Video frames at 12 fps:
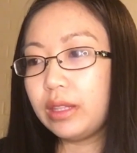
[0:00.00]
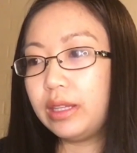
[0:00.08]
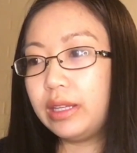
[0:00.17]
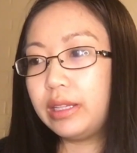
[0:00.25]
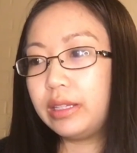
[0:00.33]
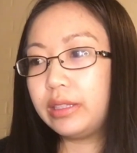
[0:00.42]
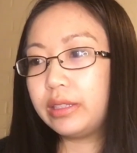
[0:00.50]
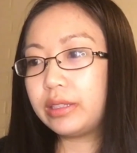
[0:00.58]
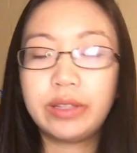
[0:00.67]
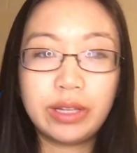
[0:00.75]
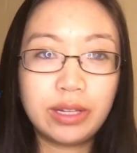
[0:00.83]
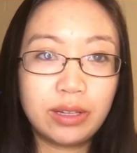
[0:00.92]
is
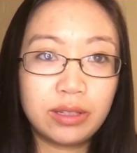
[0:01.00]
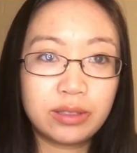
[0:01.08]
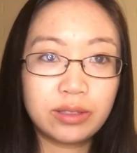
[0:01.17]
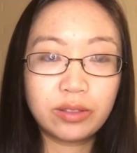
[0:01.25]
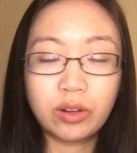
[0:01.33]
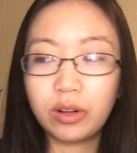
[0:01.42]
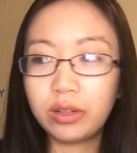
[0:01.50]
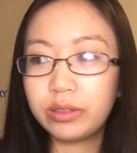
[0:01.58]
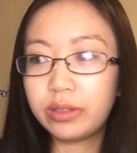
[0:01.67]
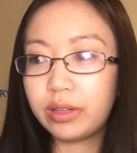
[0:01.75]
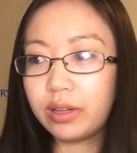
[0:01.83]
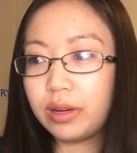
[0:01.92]
it's called
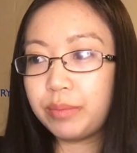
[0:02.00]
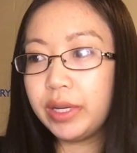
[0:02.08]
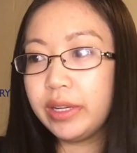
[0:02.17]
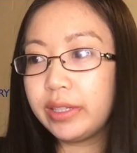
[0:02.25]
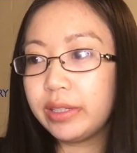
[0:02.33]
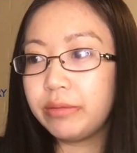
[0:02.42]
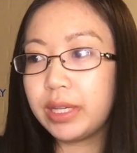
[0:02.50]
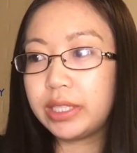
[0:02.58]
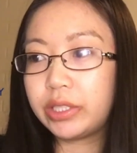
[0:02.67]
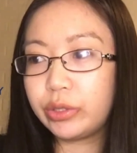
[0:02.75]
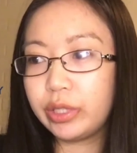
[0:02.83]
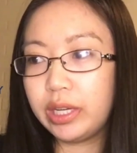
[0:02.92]
the American
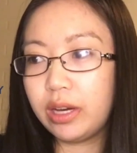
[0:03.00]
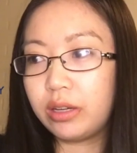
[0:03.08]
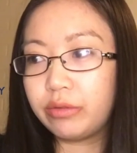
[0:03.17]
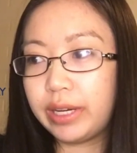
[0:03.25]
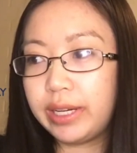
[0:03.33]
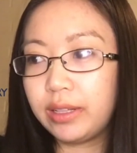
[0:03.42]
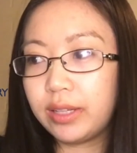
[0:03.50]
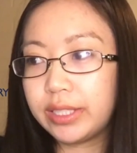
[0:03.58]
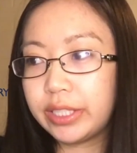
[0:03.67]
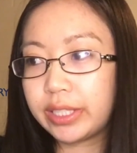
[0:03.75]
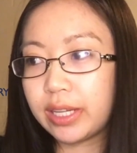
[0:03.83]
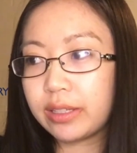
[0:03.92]
Registry of
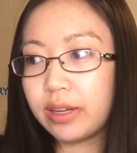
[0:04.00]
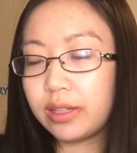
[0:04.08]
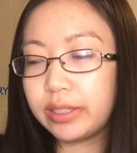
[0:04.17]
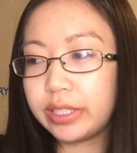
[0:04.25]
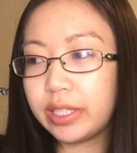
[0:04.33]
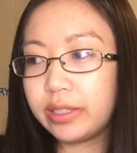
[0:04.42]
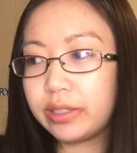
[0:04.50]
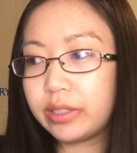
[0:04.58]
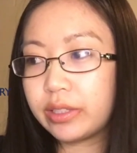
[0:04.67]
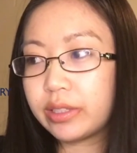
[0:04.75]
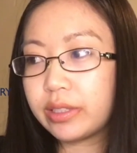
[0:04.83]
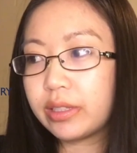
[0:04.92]
Radiologic
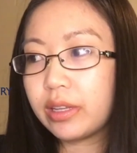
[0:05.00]
Technologists